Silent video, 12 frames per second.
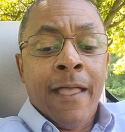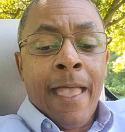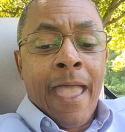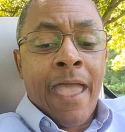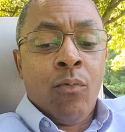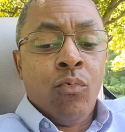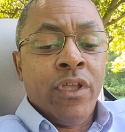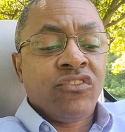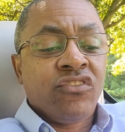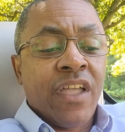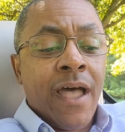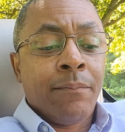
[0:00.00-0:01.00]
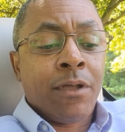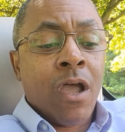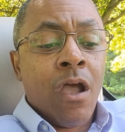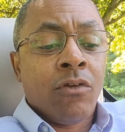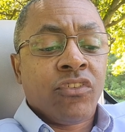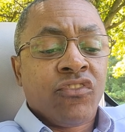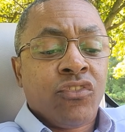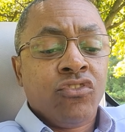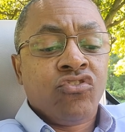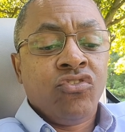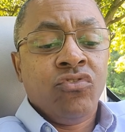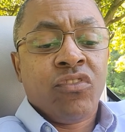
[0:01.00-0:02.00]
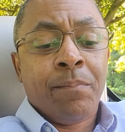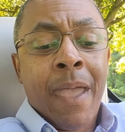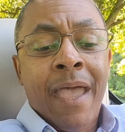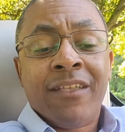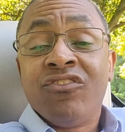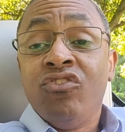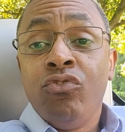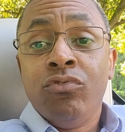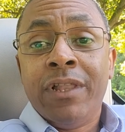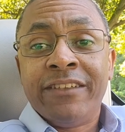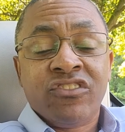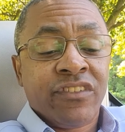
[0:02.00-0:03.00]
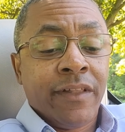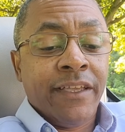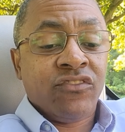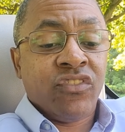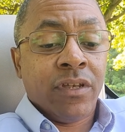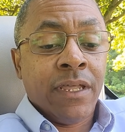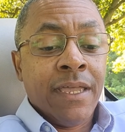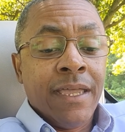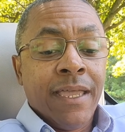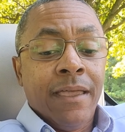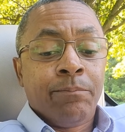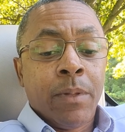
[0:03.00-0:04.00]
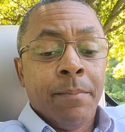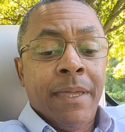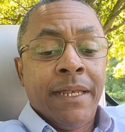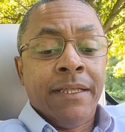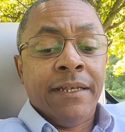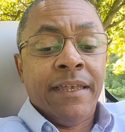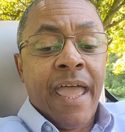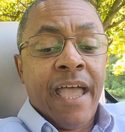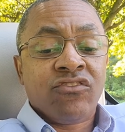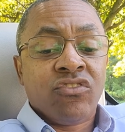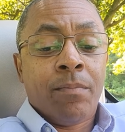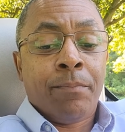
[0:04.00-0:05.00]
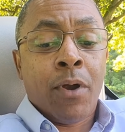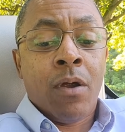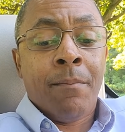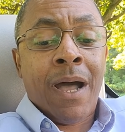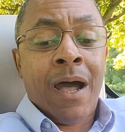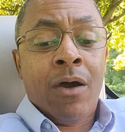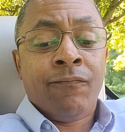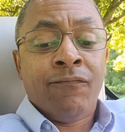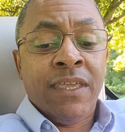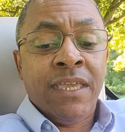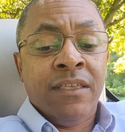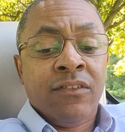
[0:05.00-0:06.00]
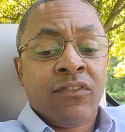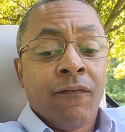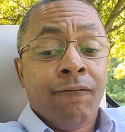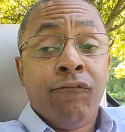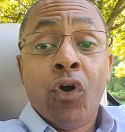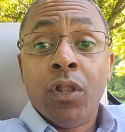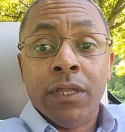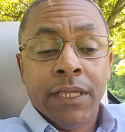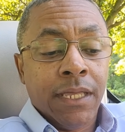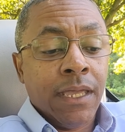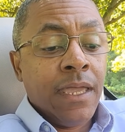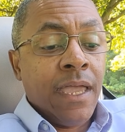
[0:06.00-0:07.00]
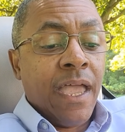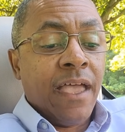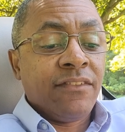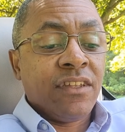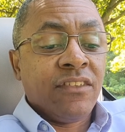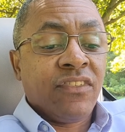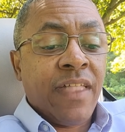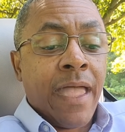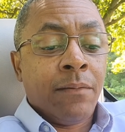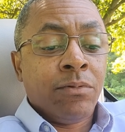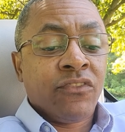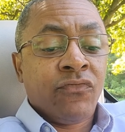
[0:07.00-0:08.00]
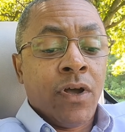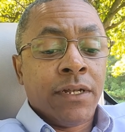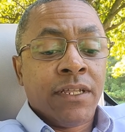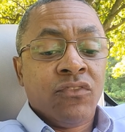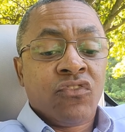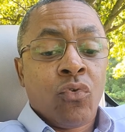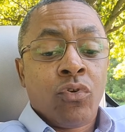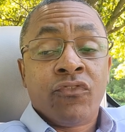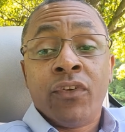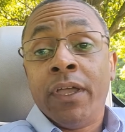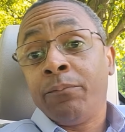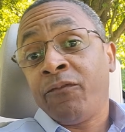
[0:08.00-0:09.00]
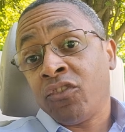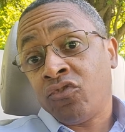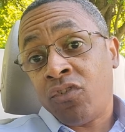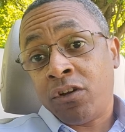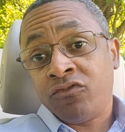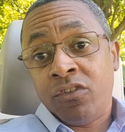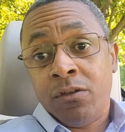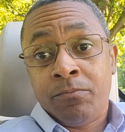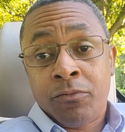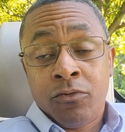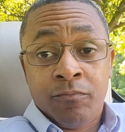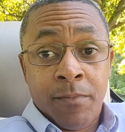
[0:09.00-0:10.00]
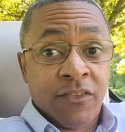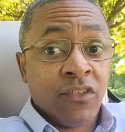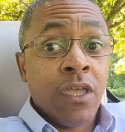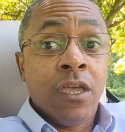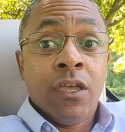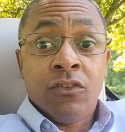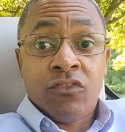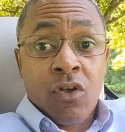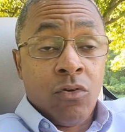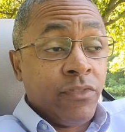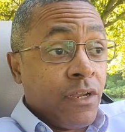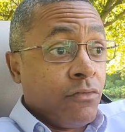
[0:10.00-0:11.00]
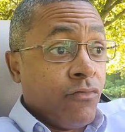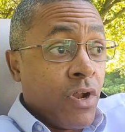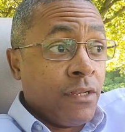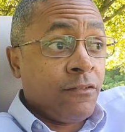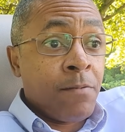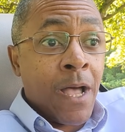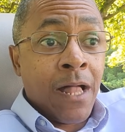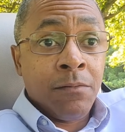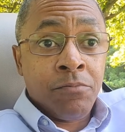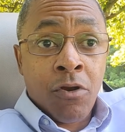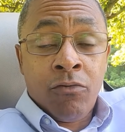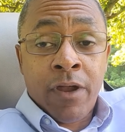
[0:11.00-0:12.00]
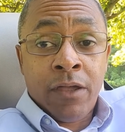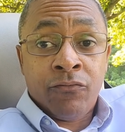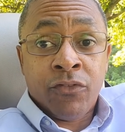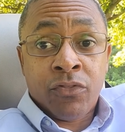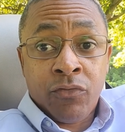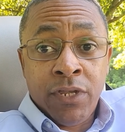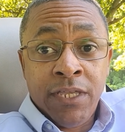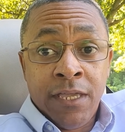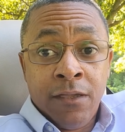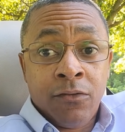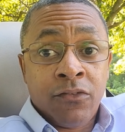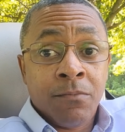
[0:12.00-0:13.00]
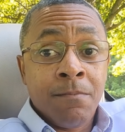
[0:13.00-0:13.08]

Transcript: at which time Congress could choose to pass new legislation implementing national per mile fees fully as an established funding source for infrastructure improvements. So they're going to run this pilot program for three years.